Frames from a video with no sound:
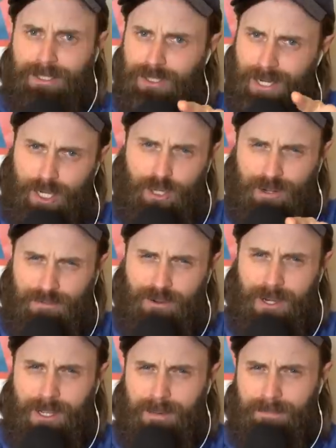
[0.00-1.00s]
It's like, good
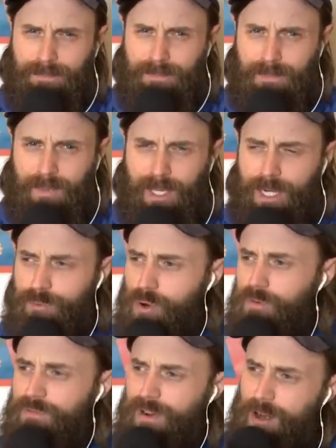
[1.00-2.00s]
for him. And he
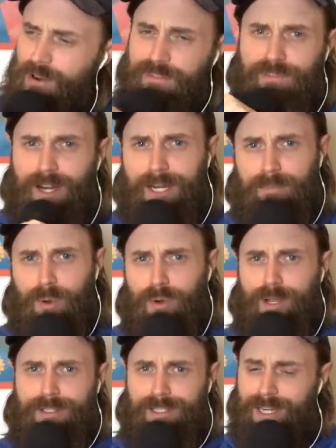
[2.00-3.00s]
wrote, very funny,
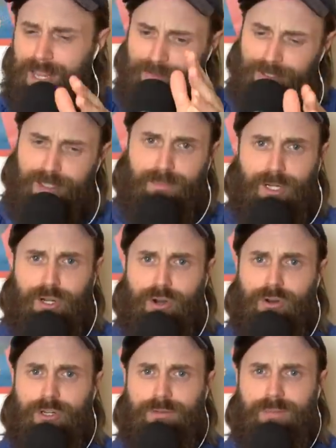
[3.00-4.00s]
boys, and gave us some
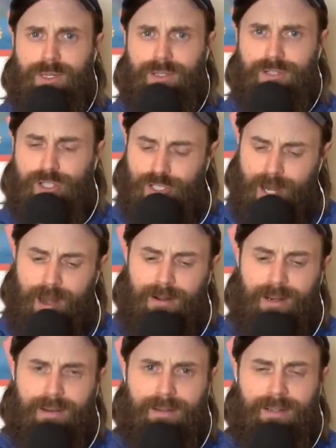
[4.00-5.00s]
encouragement and
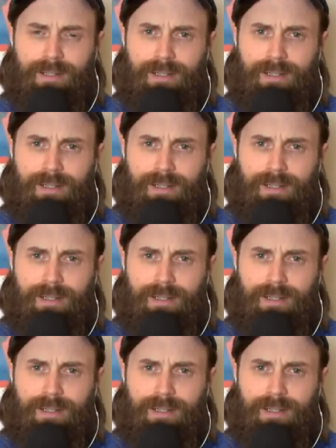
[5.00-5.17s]
shared it.